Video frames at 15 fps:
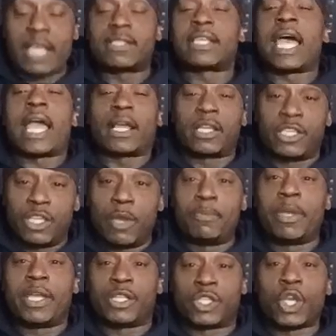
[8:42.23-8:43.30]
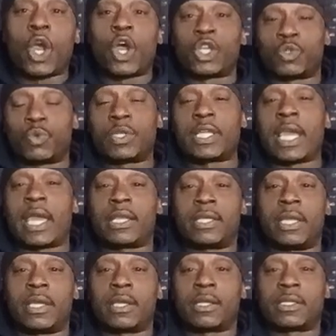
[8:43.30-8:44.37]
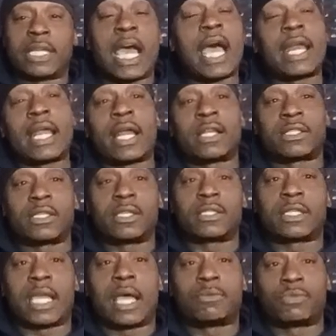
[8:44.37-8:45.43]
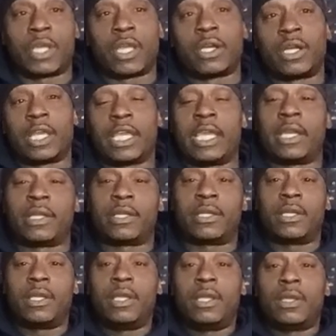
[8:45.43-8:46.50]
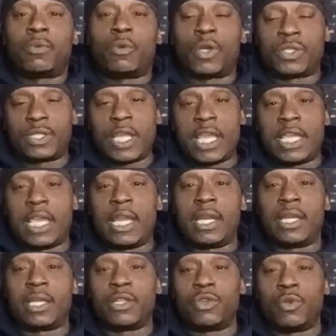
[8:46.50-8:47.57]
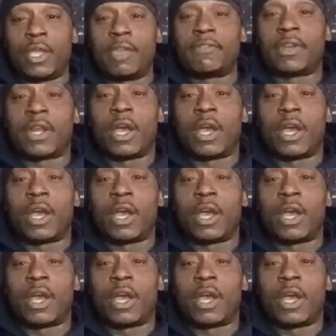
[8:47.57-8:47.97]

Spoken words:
Exactly, you're being charged with that, yeah. 9 out of 10 times, they're gonna get it. Once they get it and you give it